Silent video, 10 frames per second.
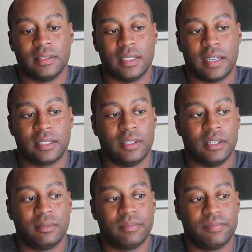I don't
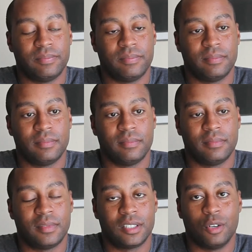know,
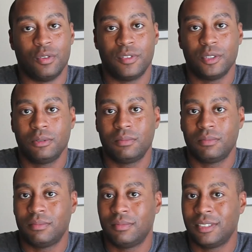soul food?
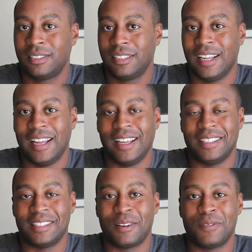Is
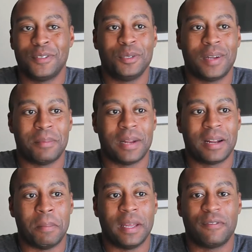that a food? I'm not a
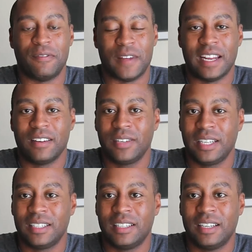big fan of it.
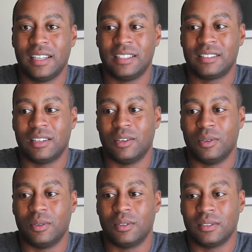
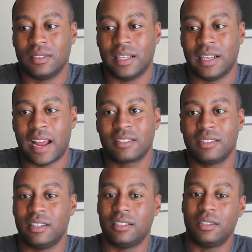So, and actually
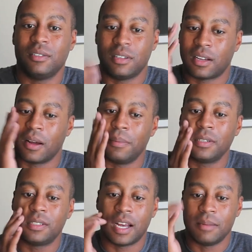the couple
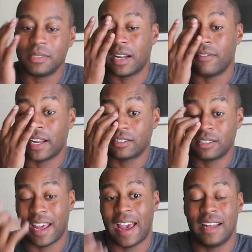of times that I've actually
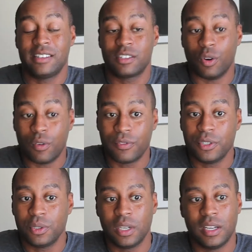had soul
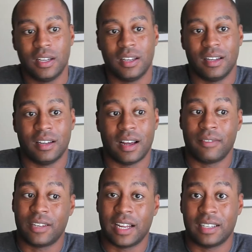food, I've
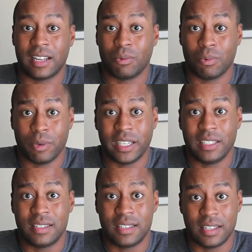gotten like really
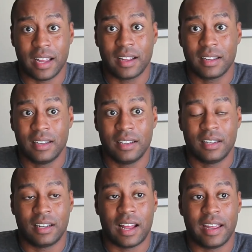sick,
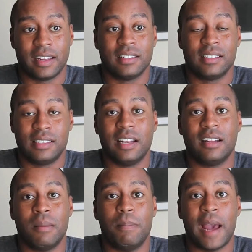like sit in
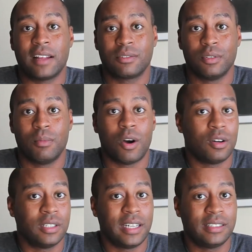the bathroom all
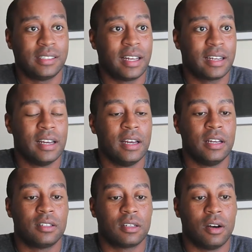day sick.
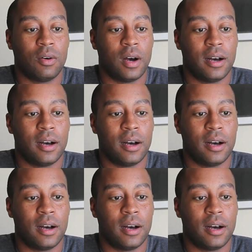So,